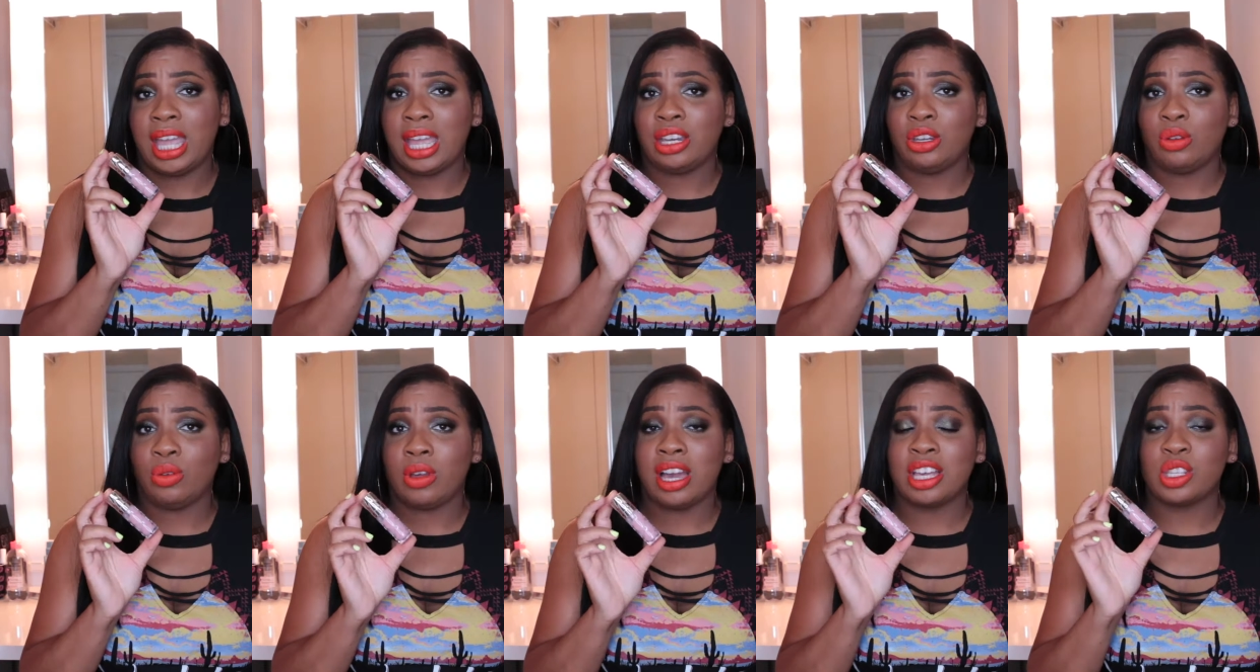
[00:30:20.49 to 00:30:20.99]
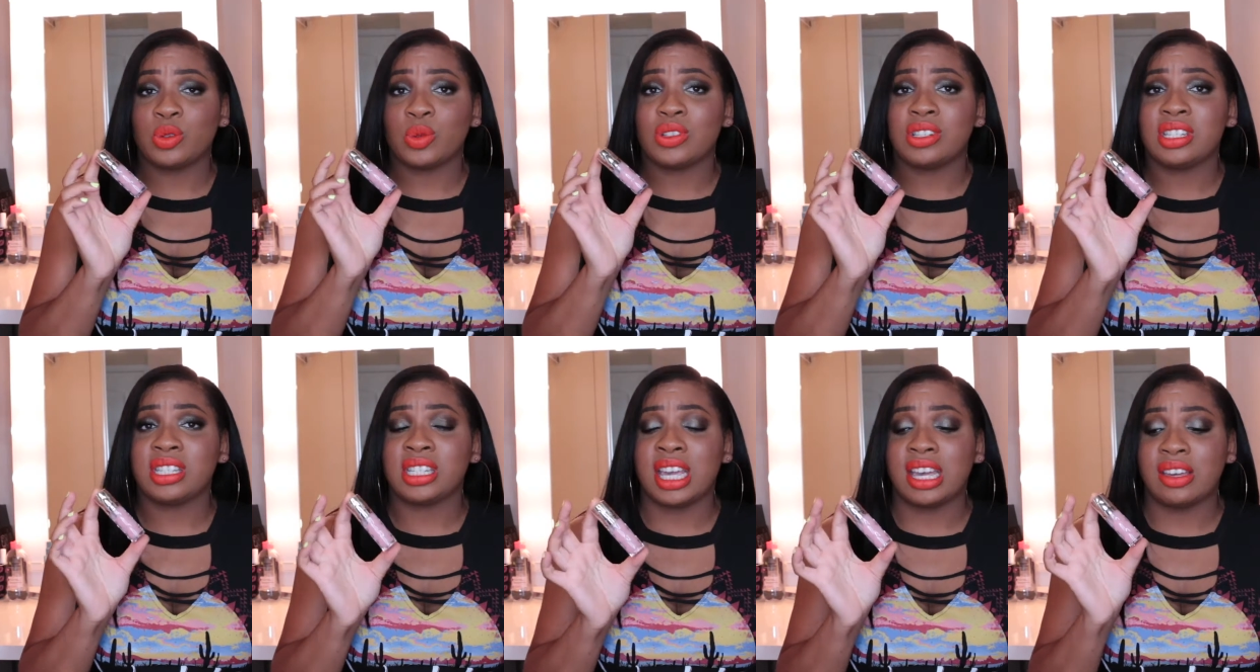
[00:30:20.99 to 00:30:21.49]
and you guys will
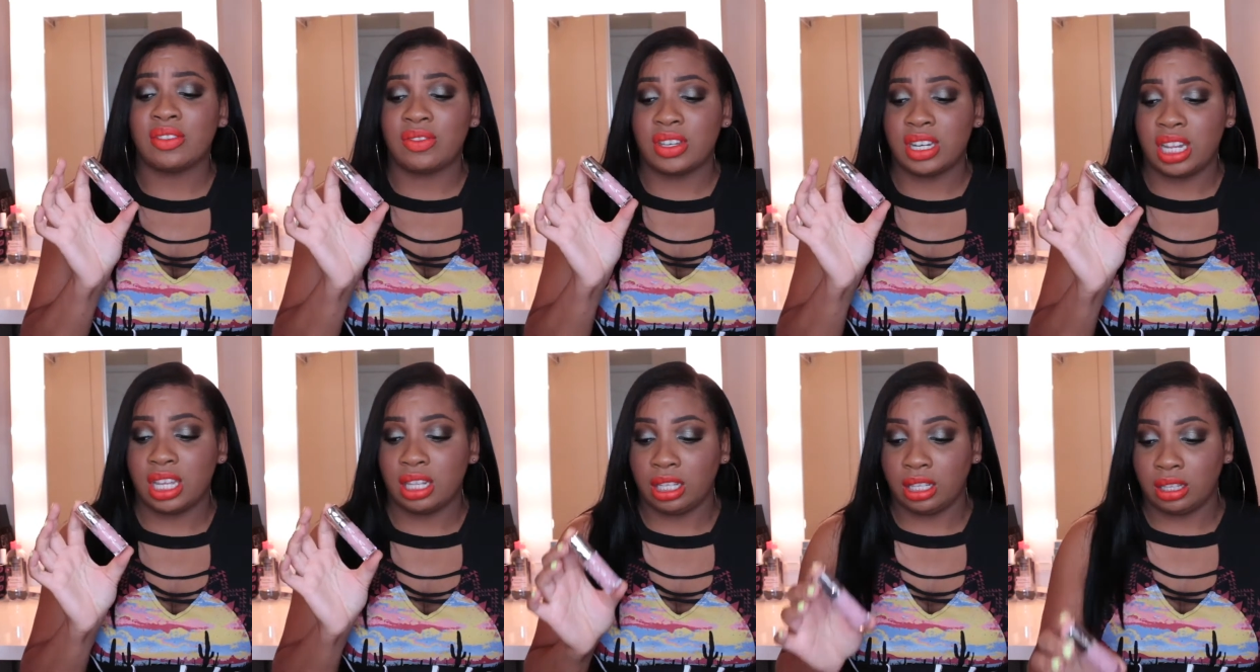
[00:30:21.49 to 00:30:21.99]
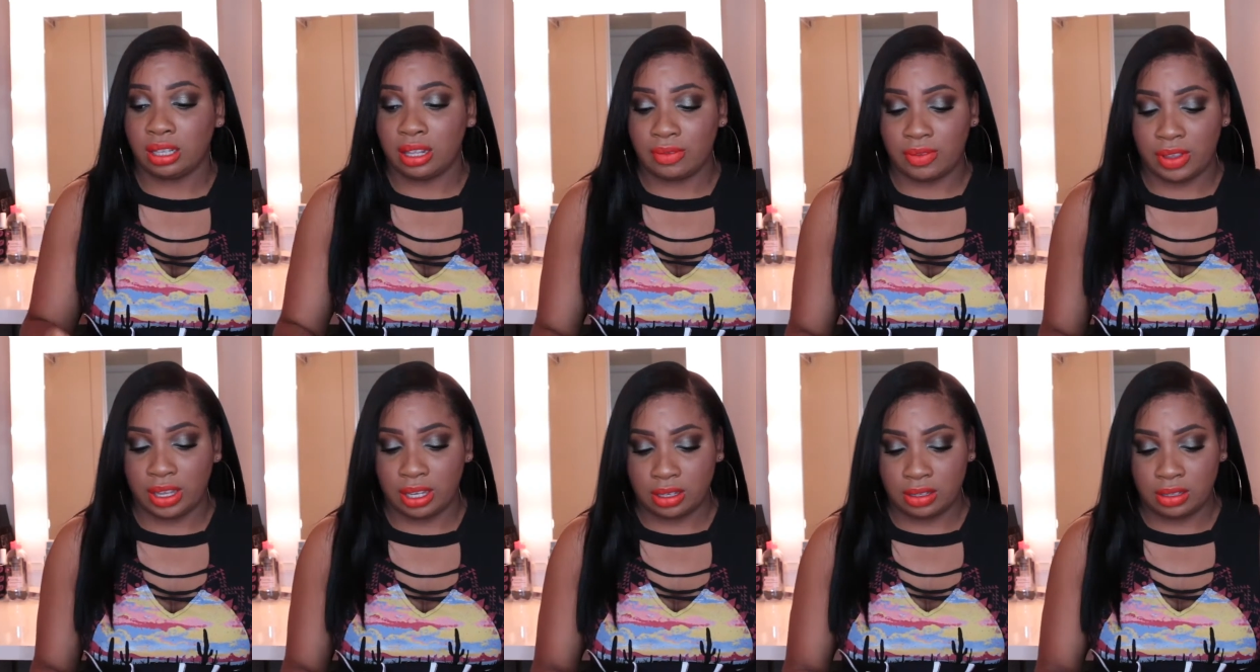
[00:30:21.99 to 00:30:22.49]
definitely
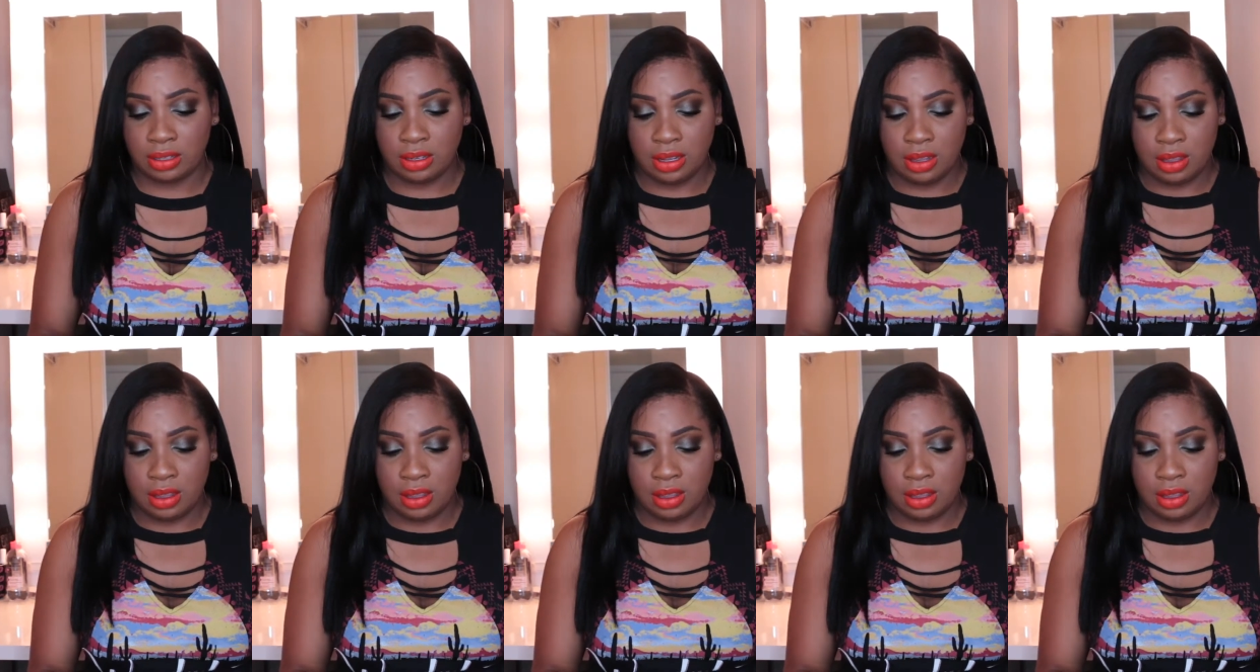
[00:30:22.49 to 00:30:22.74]
love it.